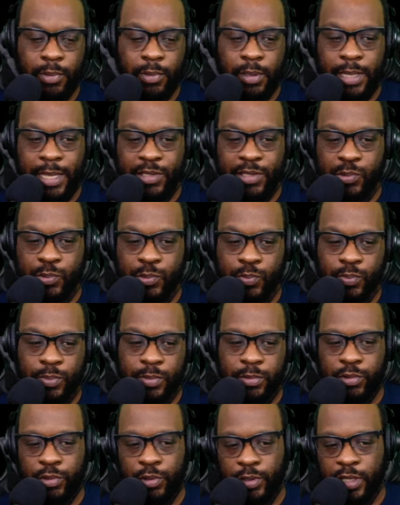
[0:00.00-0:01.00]
That's
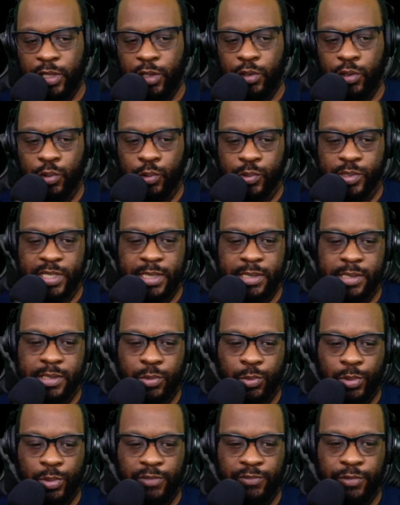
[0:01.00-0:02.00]
they're gonna go test it
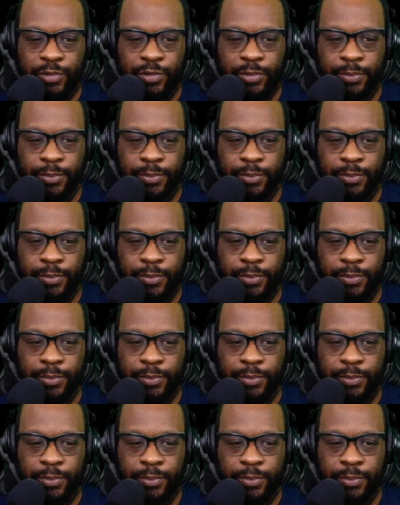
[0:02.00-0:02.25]
or whatever.